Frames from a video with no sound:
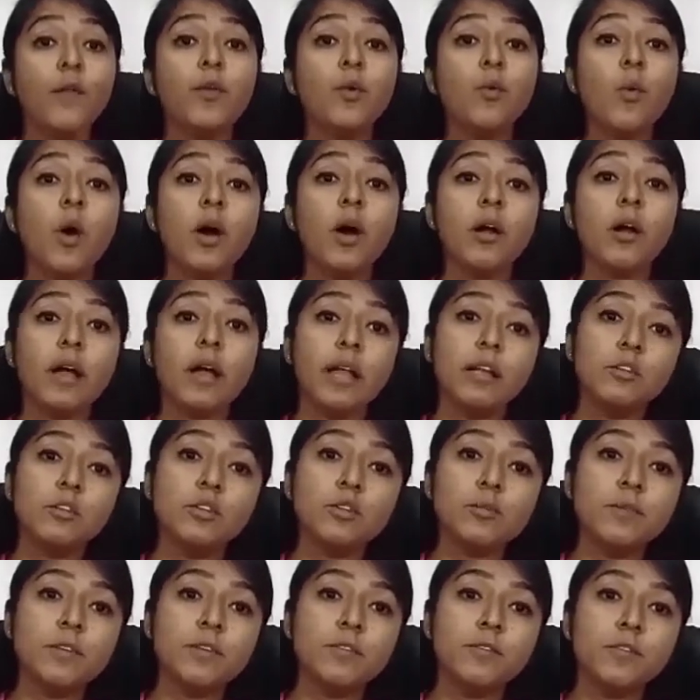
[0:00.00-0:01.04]
you are
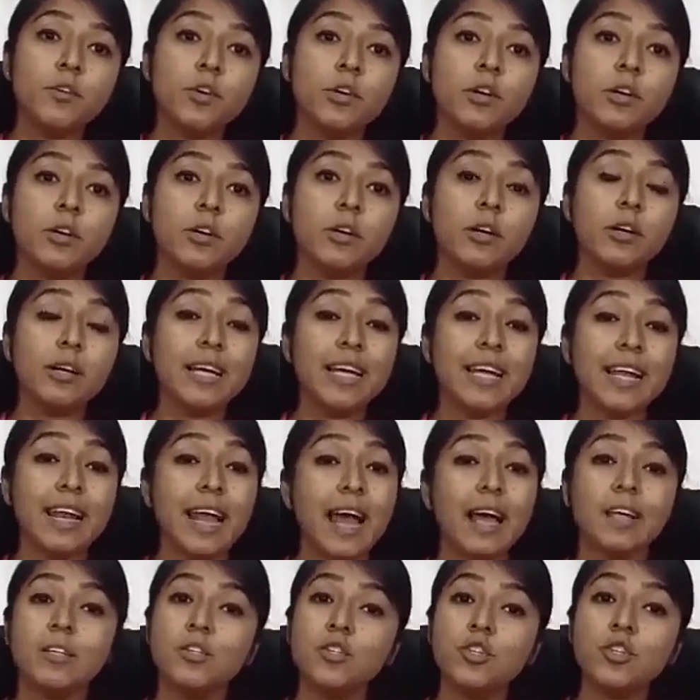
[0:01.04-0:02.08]
eligible for a
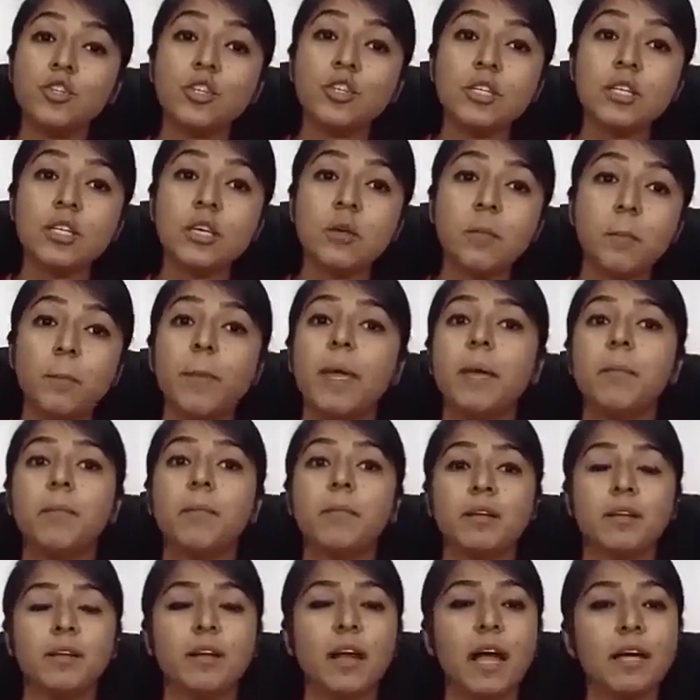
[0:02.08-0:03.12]
gratuity payment.